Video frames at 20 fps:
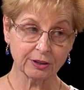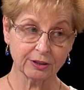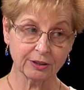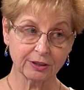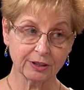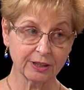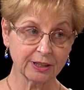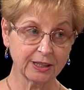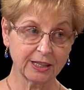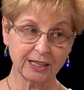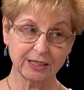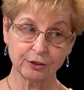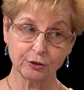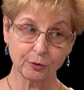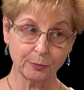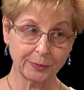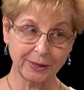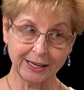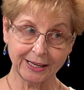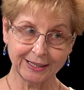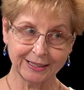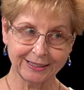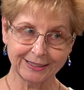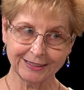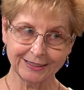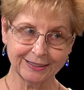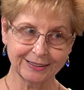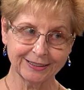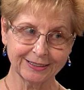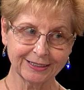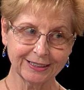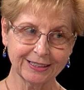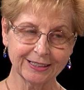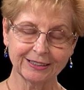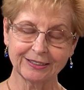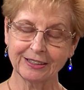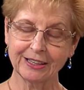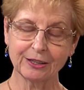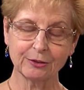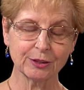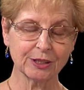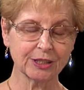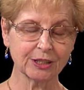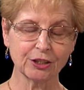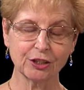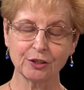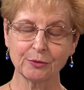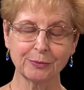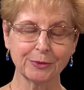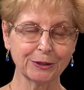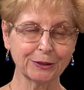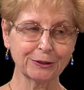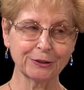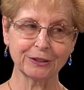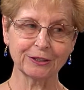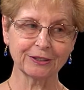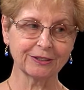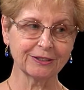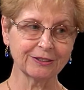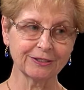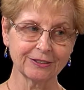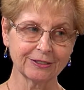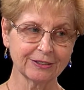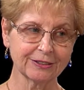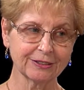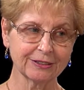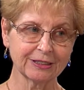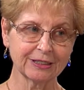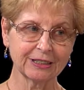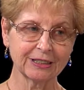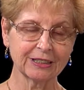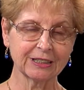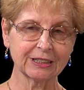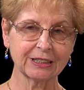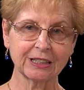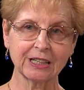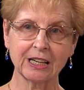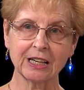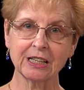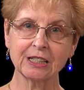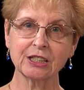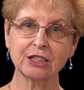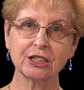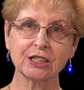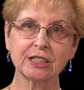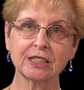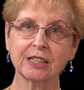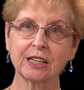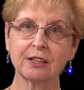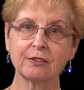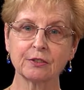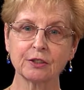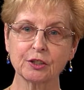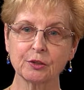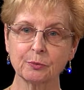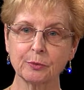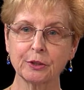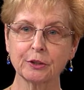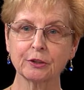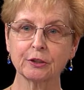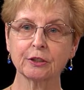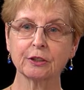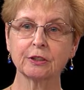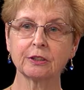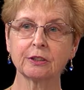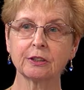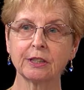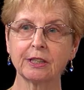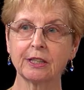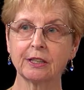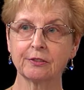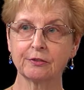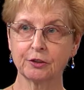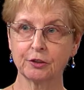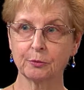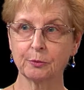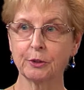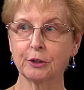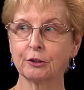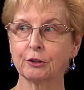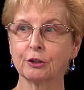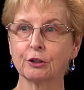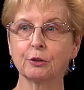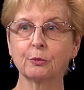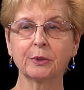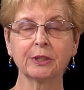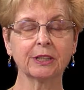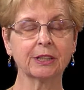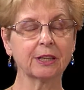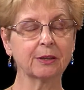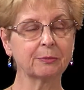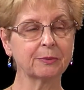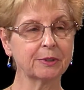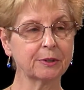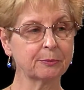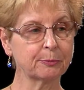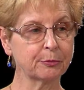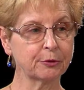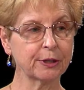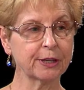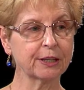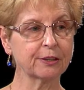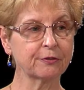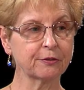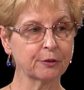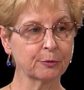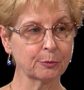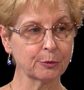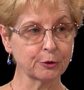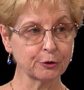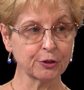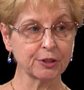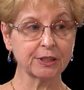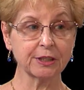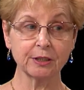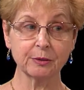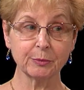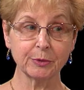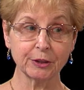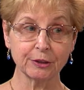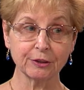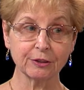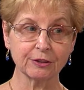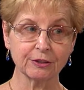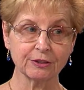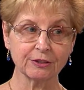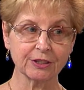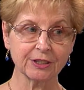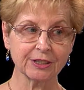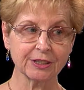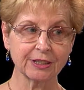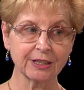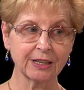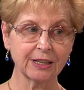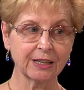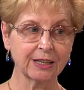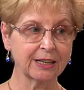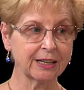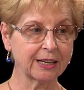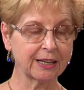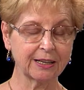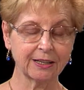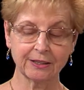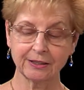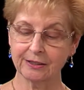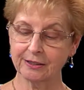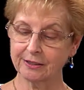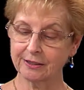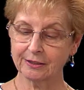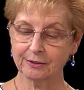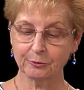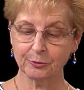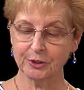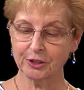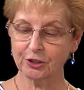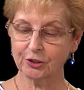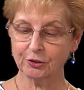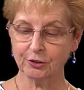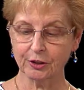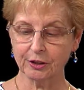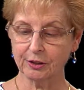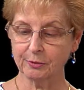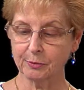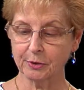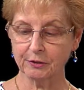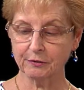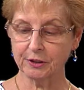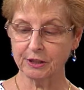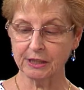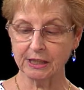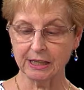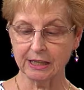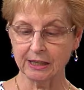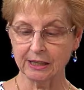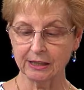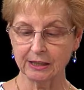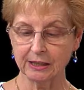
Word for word: Mm -hmm. He had no pain. No pain. That That's was such a miracle. Yeah. Mm-hmm. God just gave us miracle after, after miracle. miracle. We kept praying for mercy and miracles, mm -hmm. and we saw them every day.